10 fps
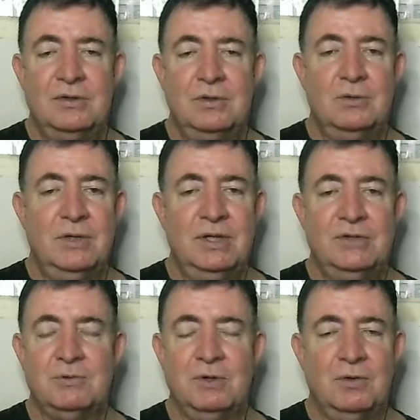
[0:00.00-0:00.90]
to
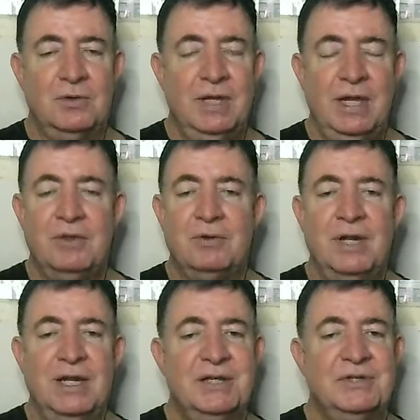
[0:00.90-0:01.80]
Israel. Neither
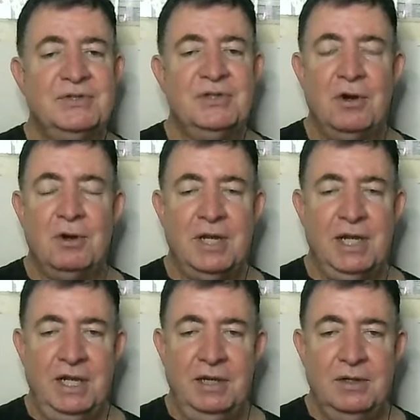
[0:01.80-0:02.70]
is
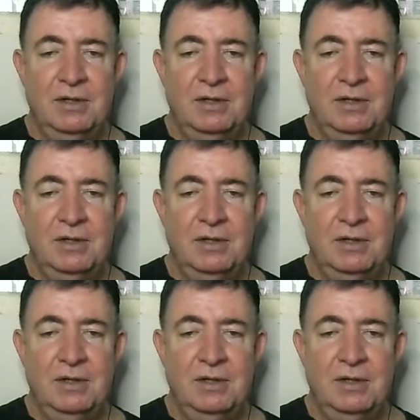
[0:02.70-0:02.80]
Turkey.